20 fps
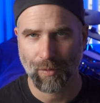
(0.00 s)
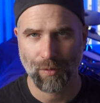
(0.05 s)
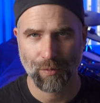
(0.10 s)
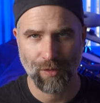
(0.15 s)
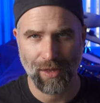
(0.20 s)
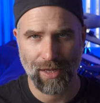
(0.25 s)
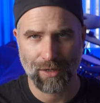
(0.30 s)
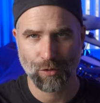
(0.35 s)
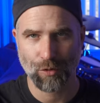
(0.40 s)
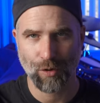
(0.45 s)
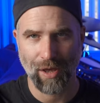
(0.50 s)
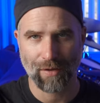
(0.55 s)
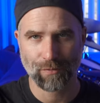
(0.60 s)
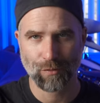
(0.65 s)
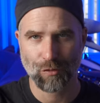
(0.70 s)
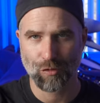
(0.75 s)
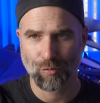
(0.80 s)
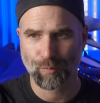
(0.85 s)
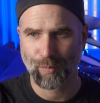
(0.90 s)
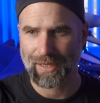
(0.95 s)
but then you have
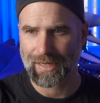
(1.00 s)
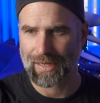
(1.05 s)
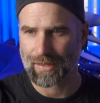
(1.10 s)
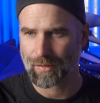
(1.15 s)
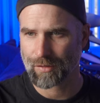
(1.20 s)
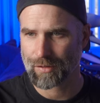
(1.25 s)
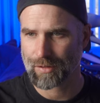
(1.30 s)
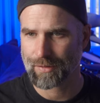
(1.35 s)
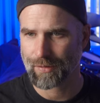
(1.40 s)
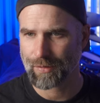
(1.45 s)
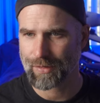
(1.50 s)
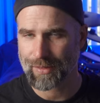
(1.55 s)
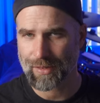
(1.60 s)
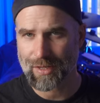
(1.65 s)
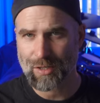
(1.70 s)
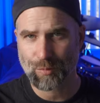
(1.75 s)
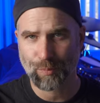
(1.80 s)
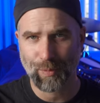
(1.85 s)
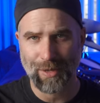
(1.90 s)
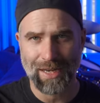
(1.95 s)
to spin it. The,
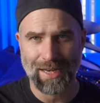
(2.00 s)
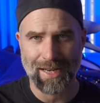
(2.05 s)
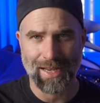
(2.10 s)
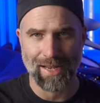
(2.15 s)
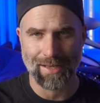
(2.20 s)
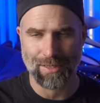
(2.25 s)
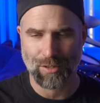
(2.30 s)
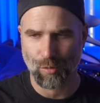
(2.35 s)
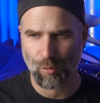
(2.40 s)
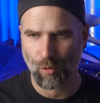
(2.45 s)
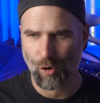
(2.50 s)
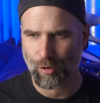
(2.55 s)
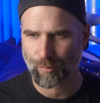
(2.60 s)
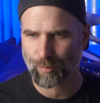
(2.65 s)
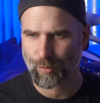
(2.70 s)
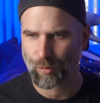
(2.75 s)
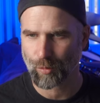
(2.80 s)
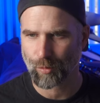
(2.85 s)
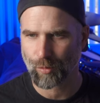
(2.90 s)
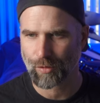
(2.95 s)
the spinning is the
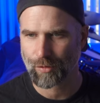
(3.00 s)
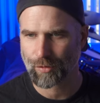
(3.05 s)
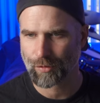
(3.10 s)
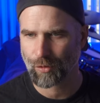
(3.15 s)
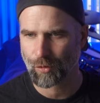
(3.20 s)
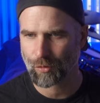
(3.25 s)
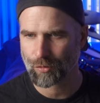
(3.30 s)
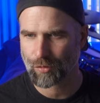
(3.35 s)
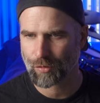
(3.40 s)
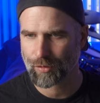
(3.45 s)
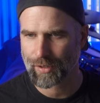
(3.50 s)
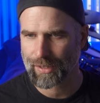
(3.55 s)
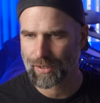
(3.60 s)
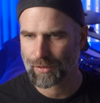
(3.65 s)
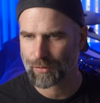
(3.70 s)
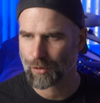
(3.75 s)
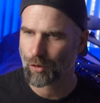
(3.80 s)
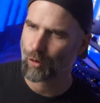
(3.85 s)
whirlpool, not the, the